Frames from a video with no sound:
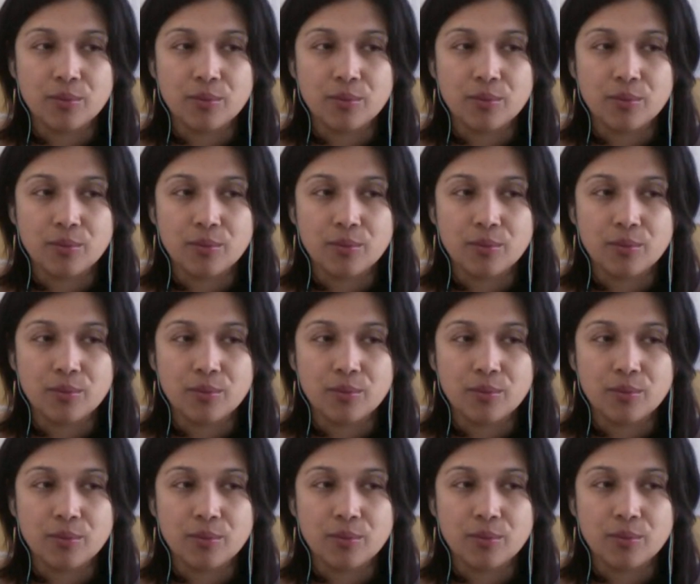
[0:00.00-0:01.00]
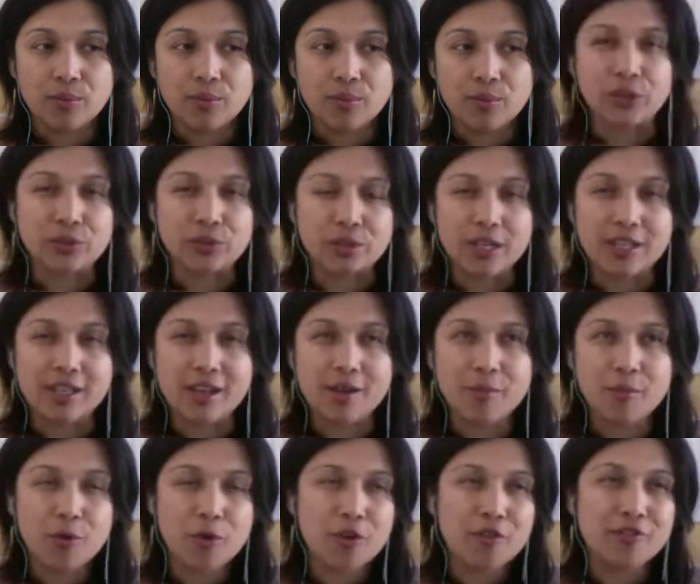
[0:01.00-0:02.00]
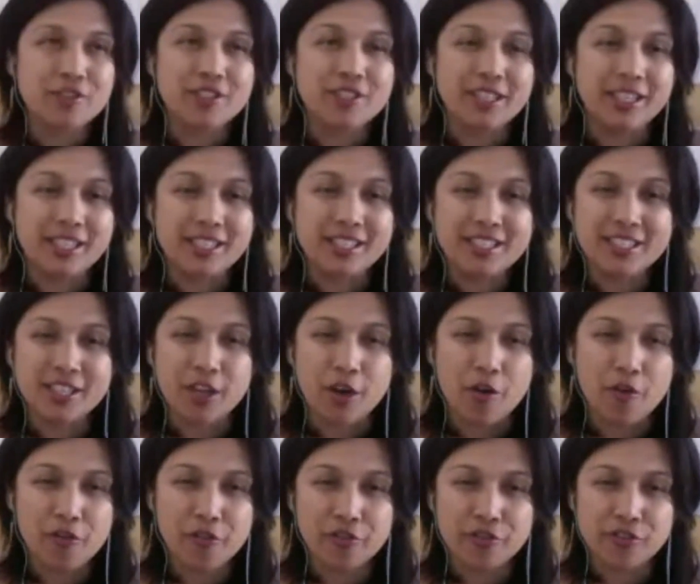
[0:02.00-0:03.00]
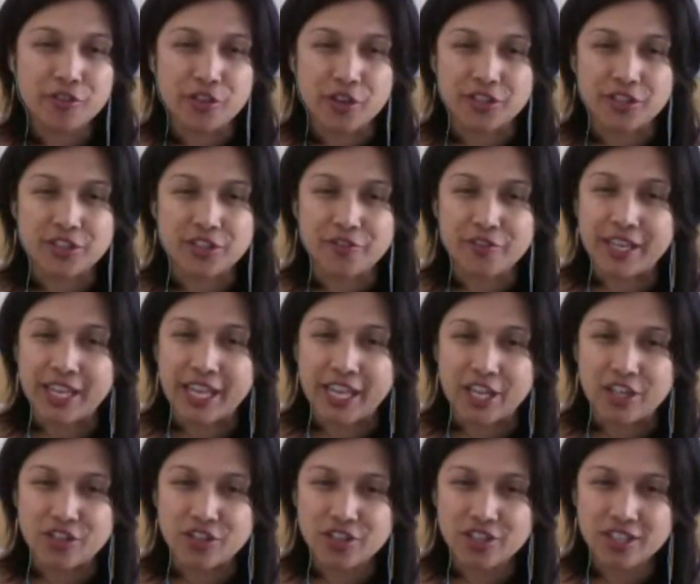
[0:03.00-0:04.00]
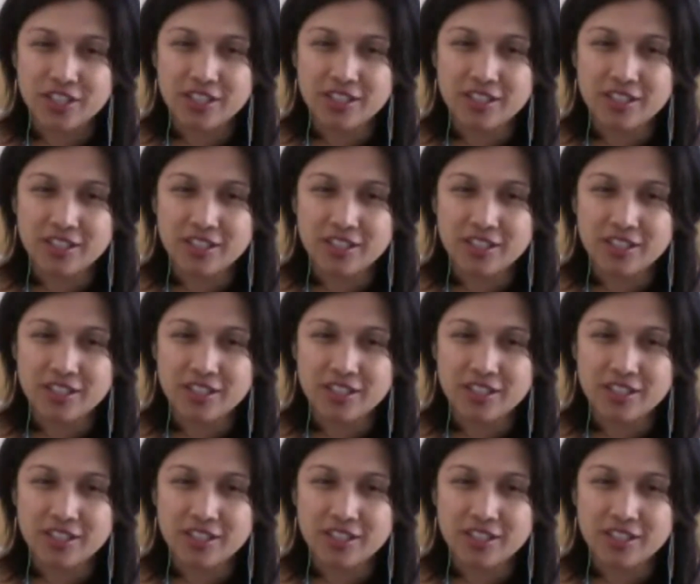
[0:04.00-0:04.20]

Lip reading: more, more of a like self justification,